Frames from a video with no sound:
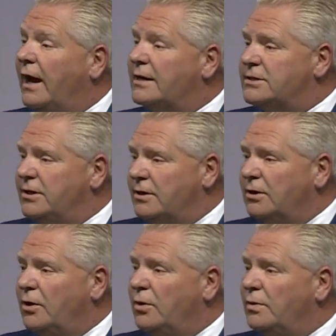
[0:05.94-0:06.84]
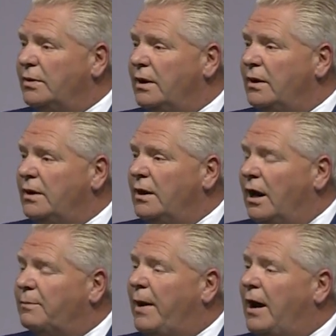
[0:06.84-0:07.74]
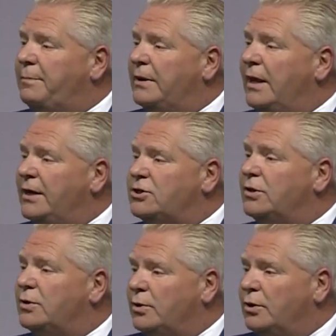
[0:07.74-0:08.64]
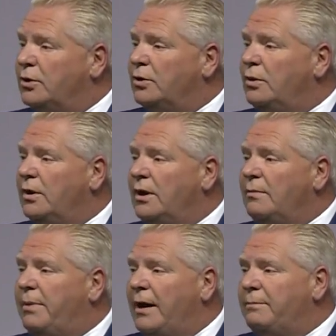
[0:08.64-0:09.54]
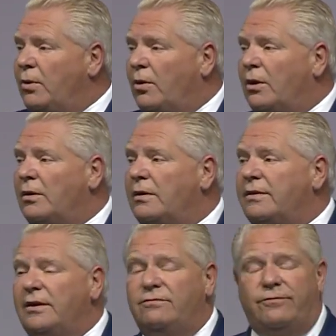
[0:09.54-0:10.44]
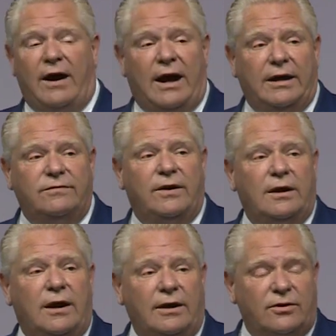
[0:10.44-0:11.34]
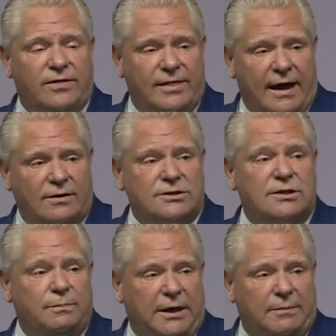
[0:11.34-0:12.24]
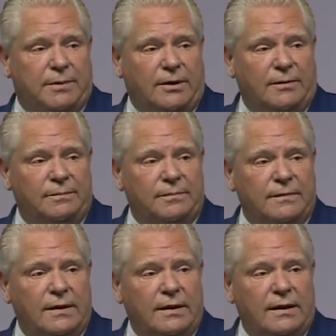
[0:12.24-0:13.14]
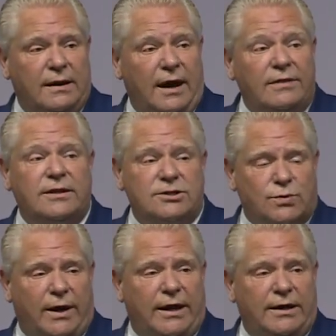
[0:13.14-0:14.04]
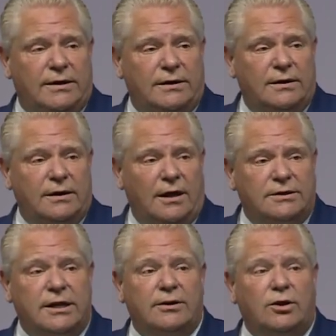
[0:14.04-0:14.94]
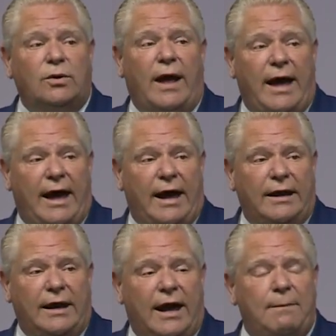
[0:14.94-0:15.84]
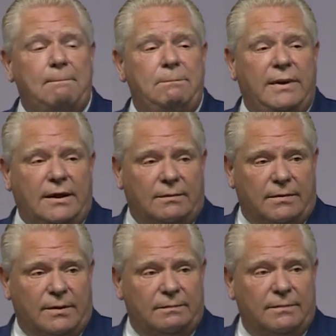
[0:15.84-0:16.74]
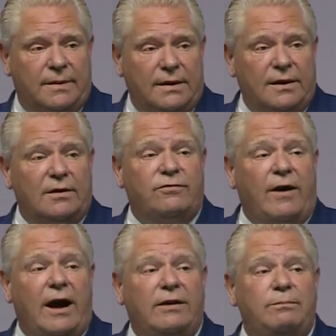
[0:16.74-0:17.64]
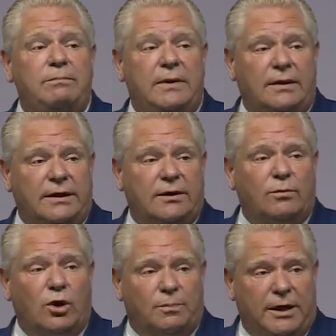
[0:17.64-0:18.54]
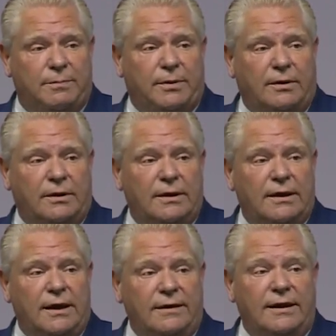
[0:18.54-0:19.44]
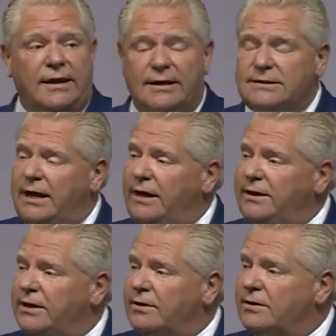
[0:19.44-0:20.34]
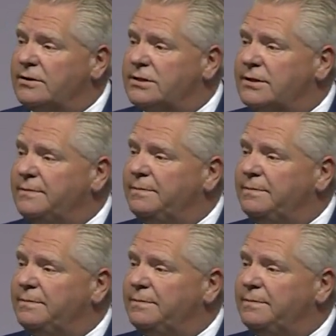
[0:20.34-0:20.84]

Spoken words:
Last year alone, our population grew by more than 500,000 people. At this rate, Ontario will add, at minimum, 5 million more people in the next 10 years.